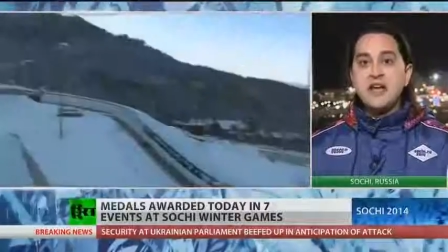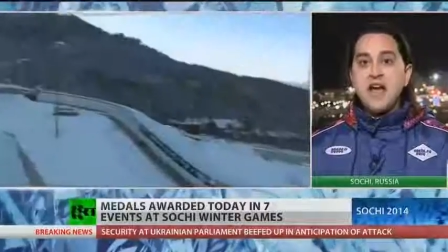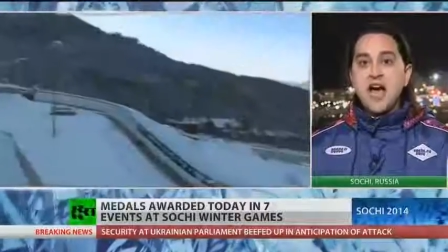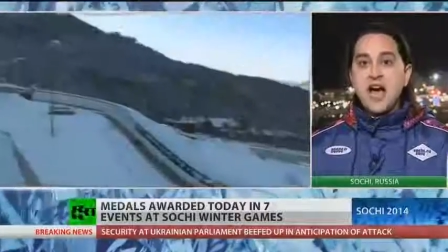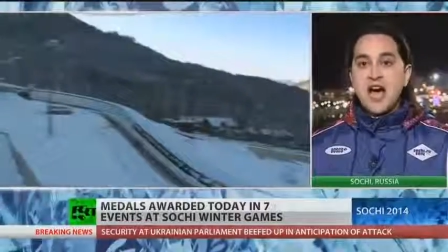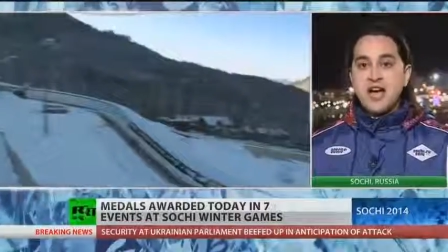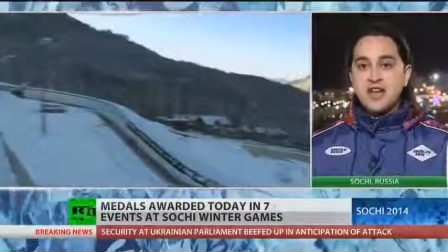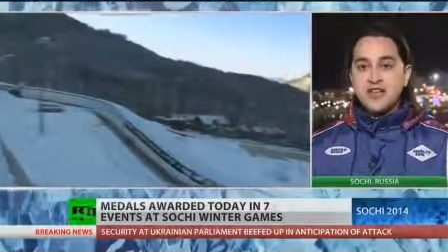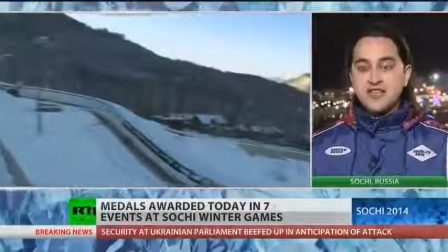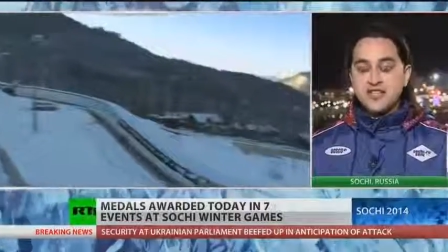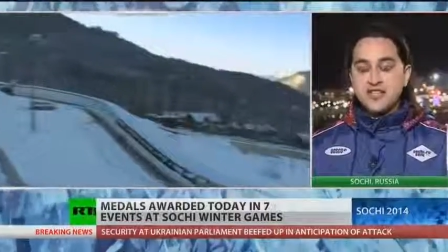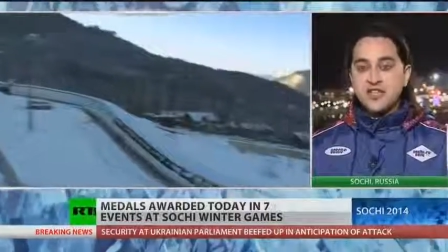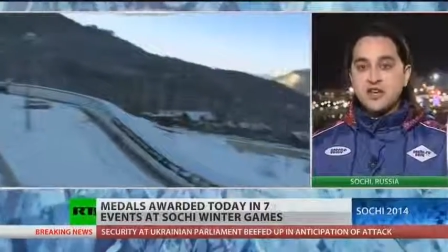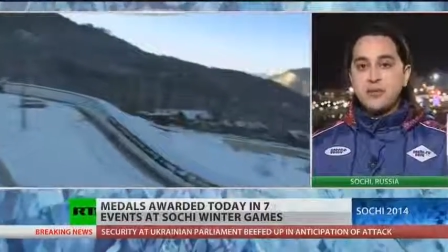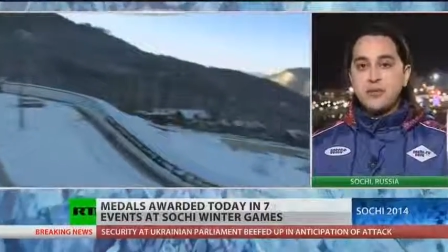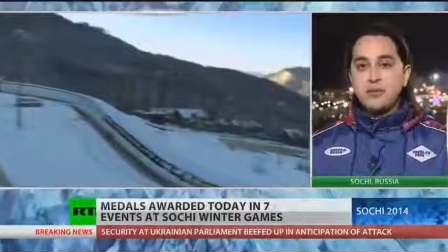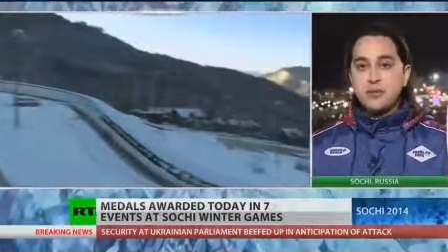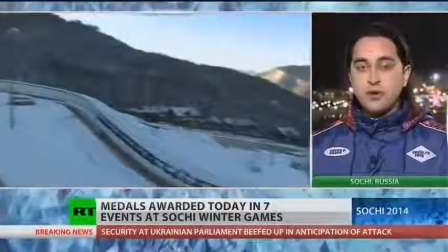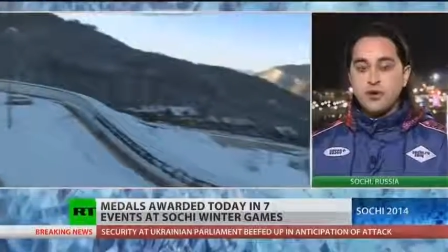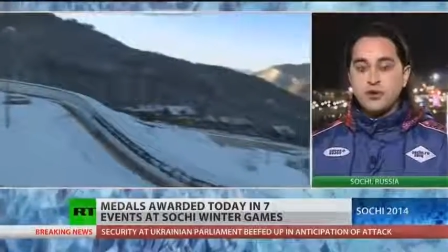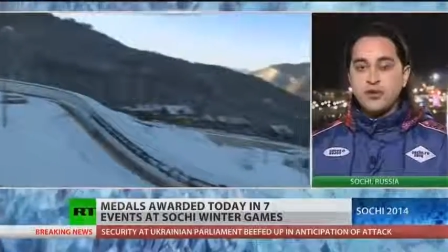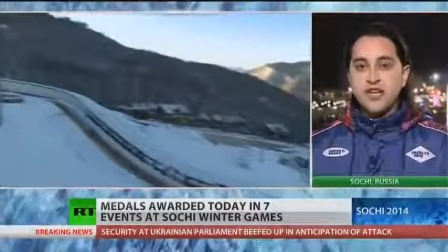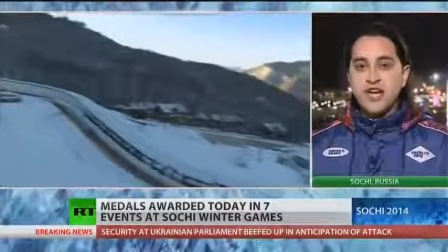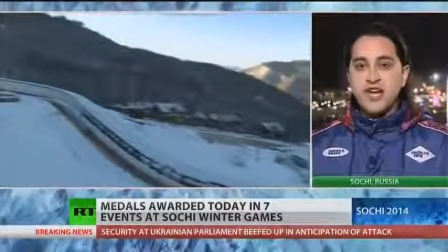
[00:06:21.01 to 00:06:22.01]
And so
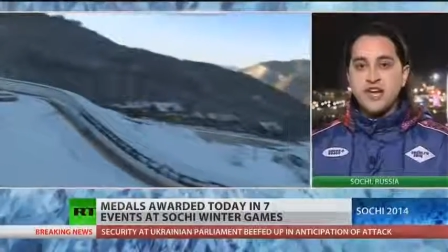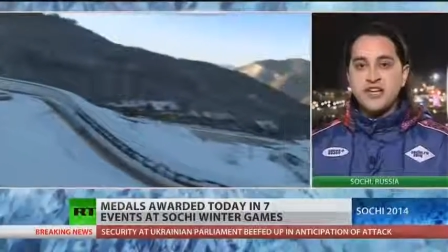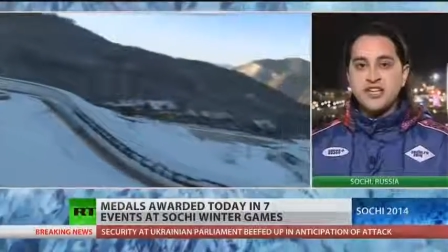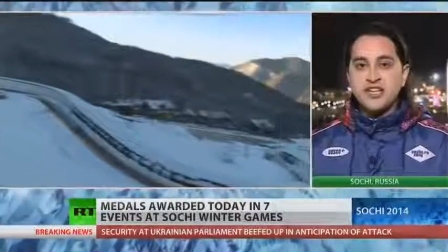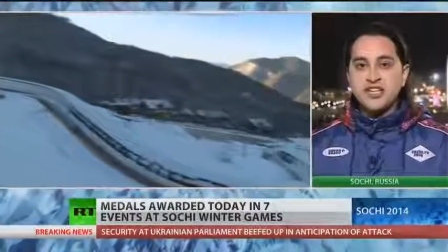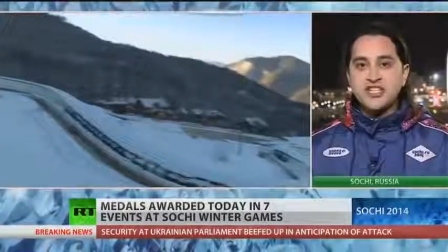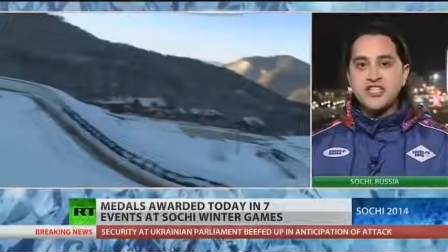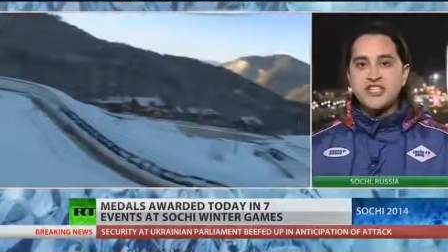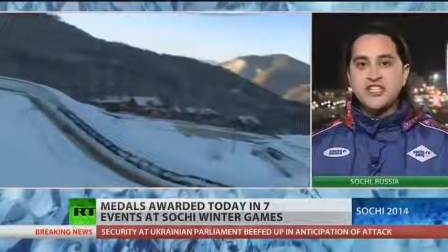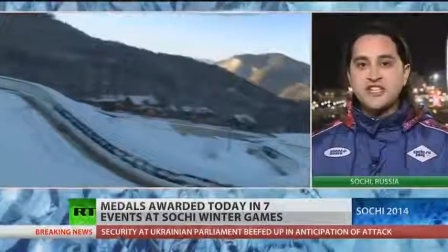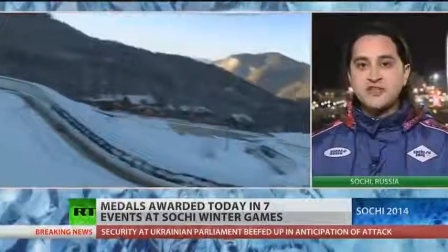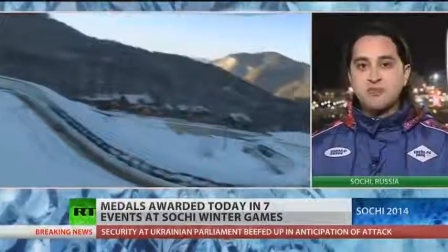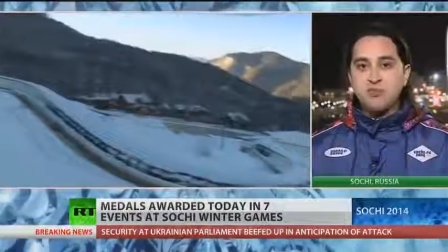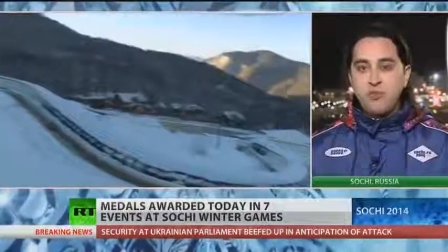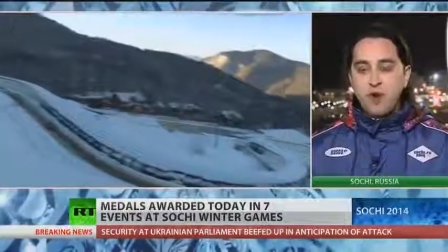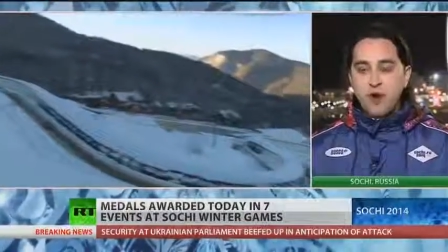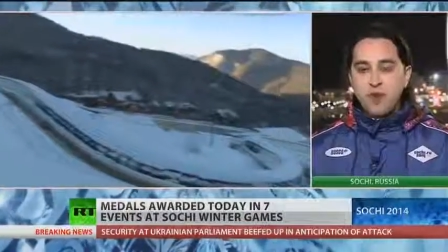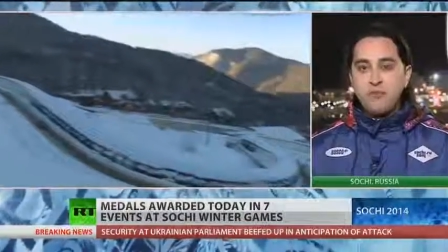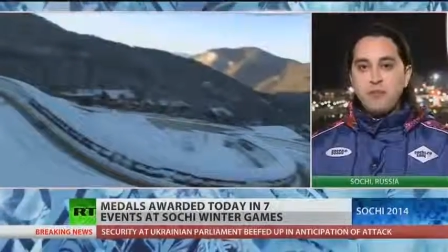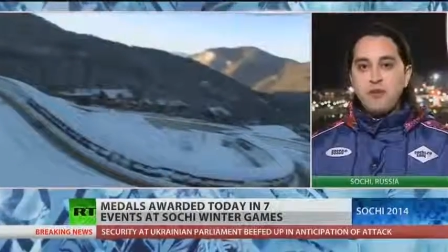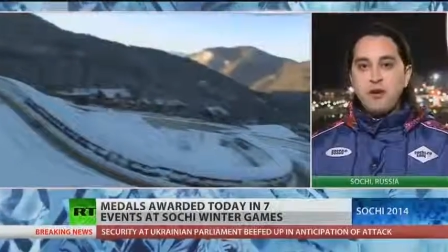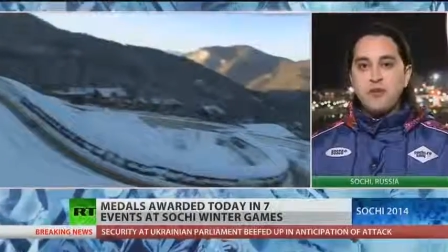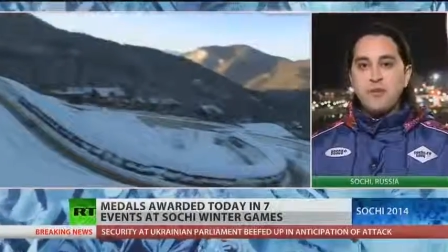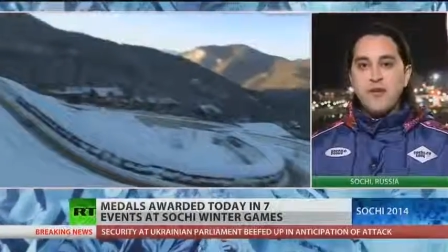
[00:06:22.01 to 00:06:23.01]
Bjorndalen just needs
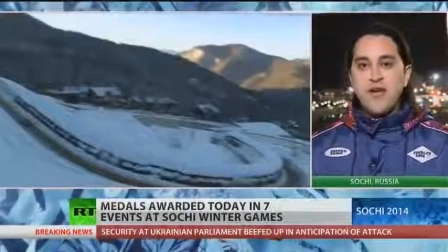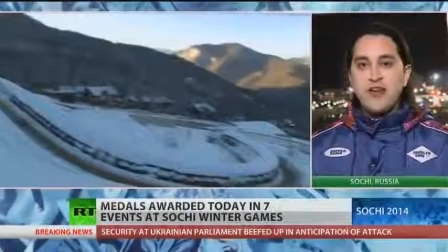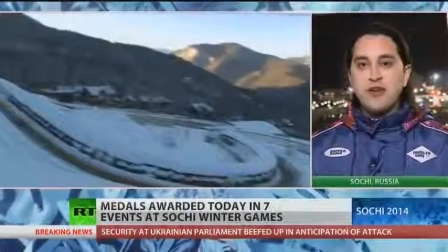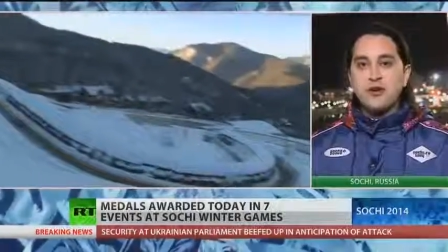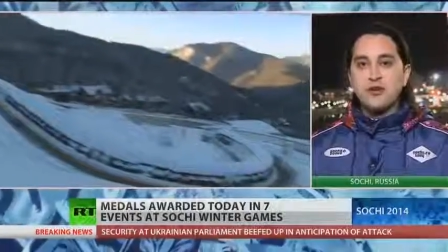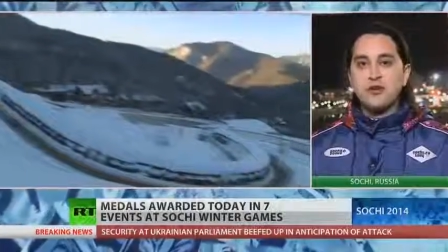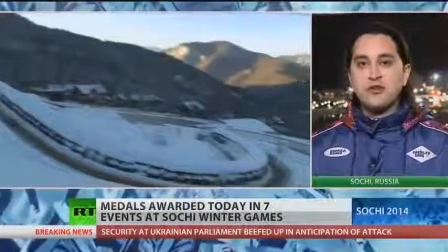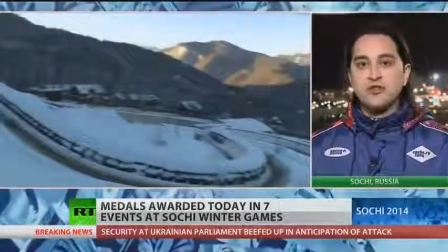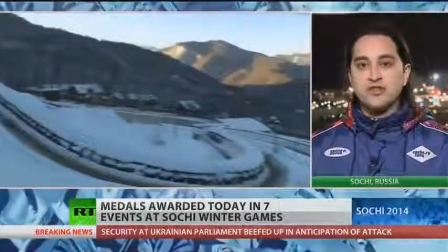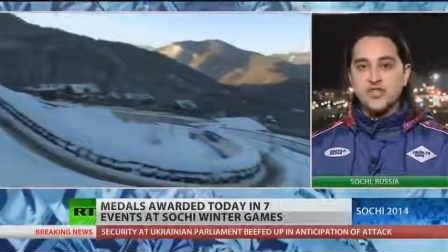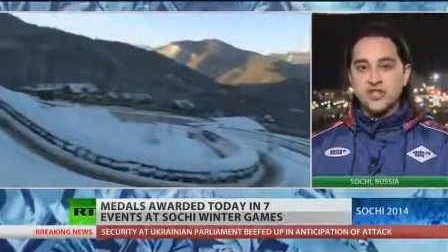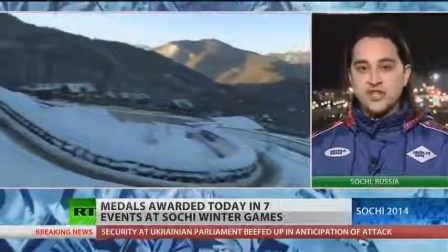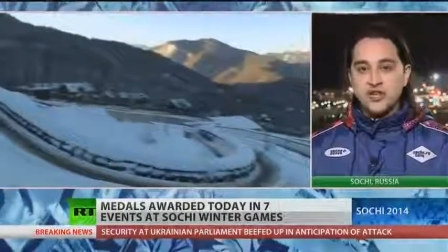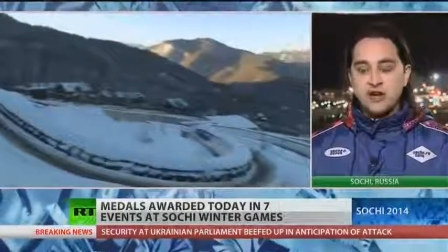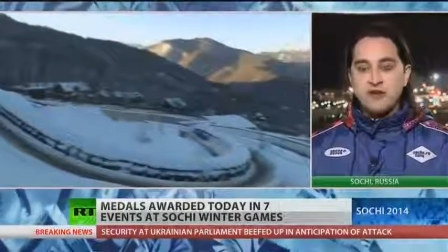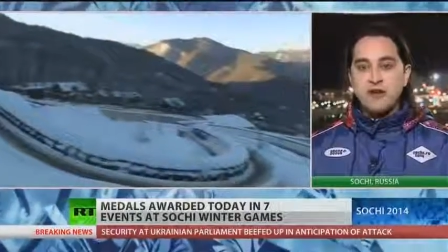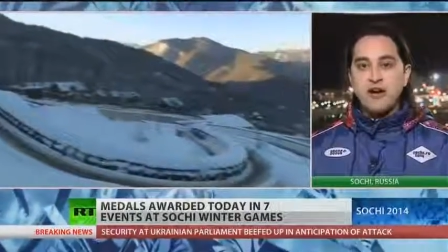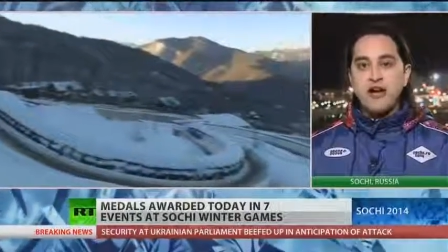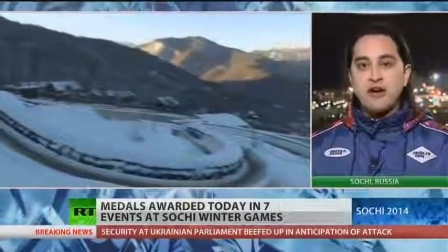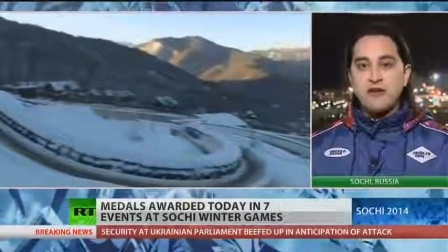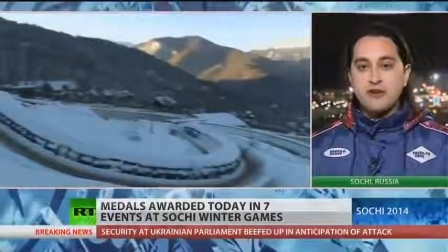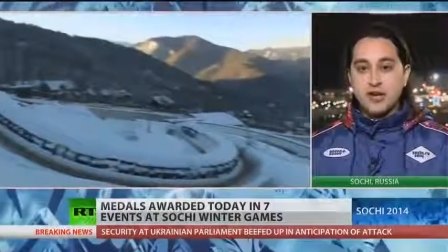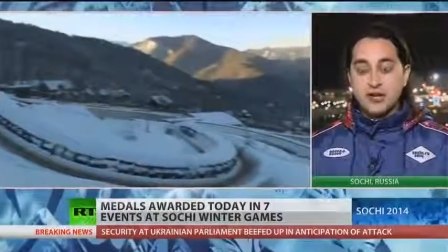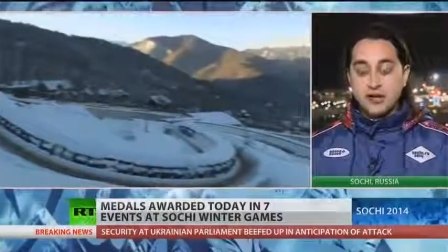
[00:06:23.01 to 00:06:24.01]
one more medal to go
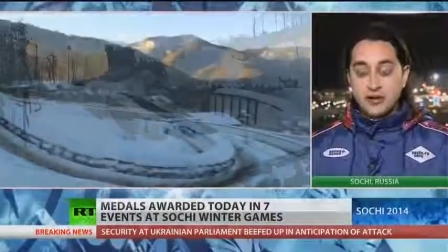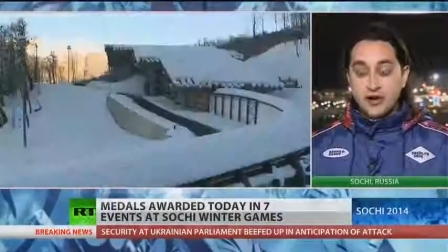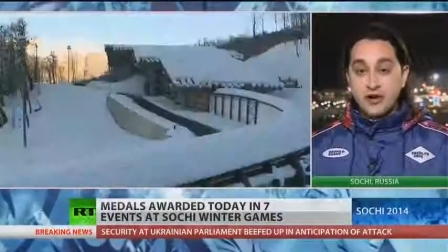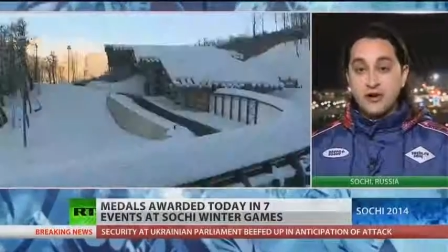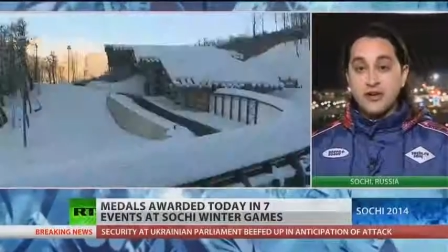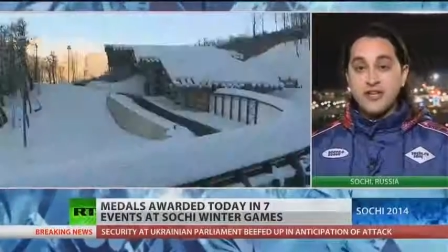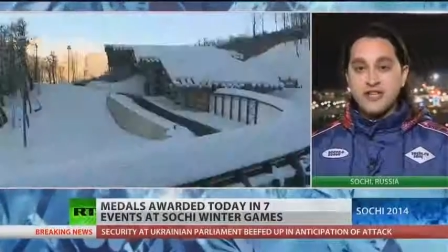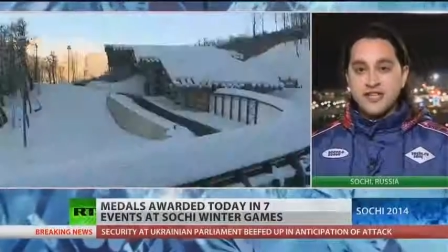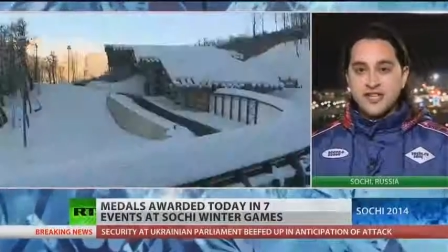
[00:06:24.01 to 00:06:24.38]
out on,